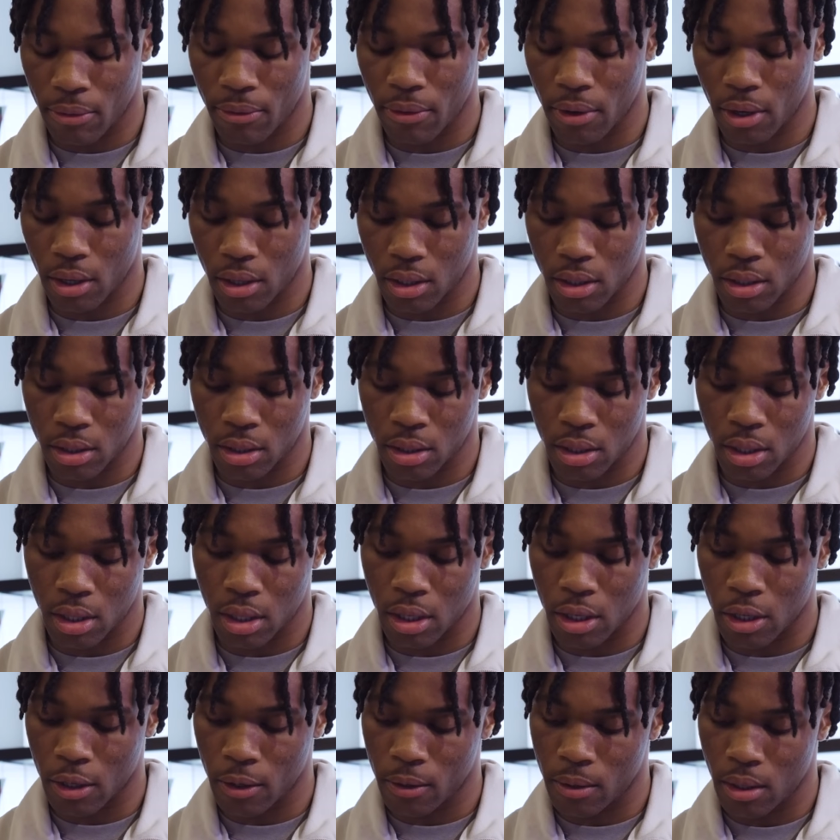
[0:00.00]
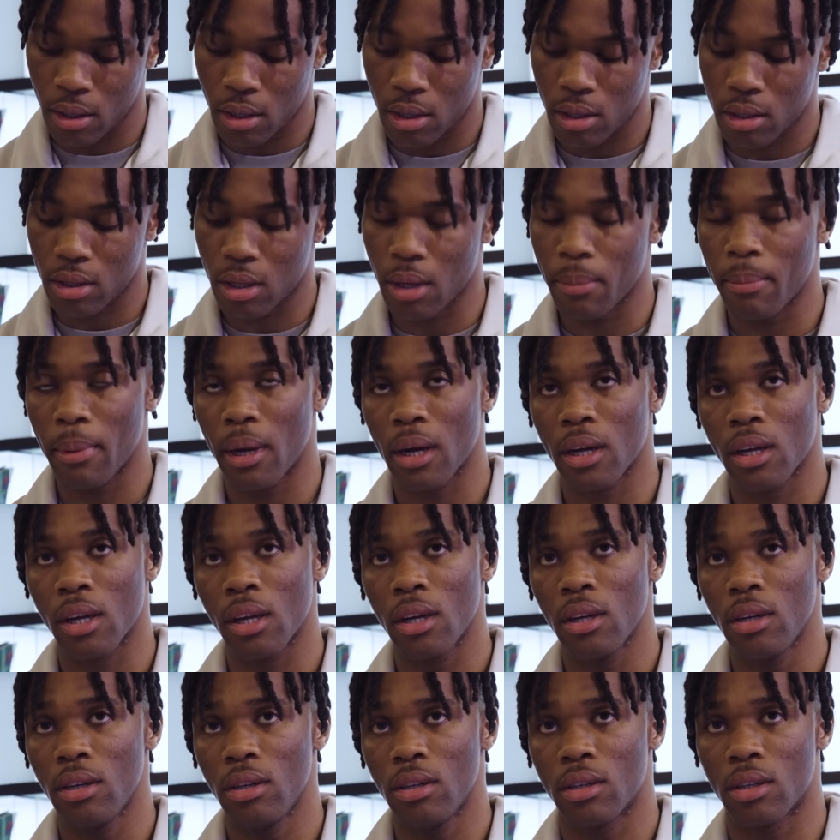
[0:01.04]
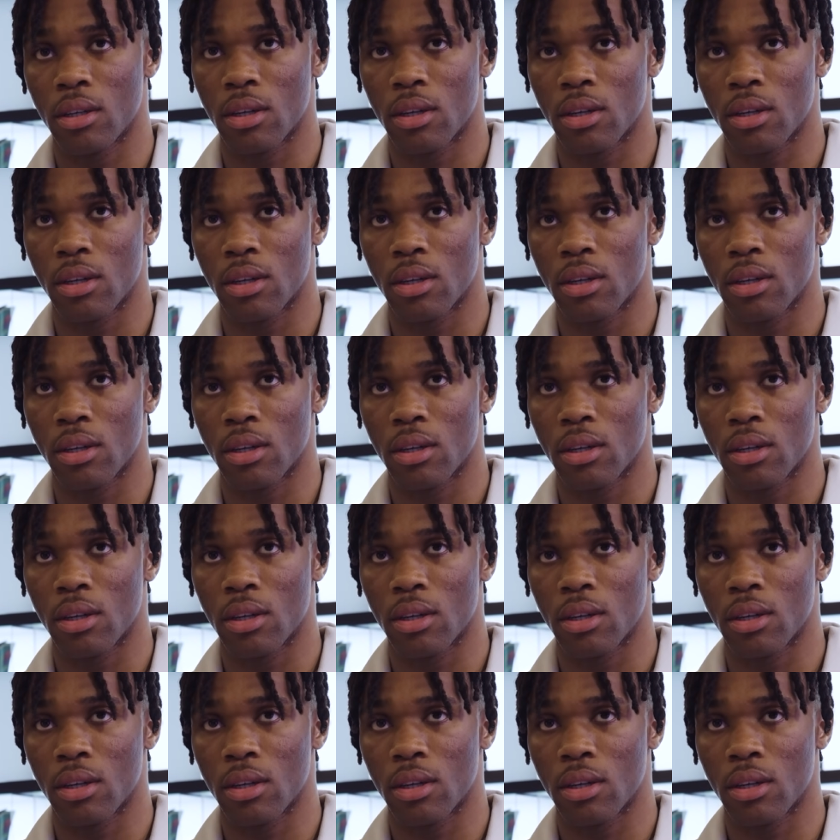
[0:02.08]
think, is the back heel,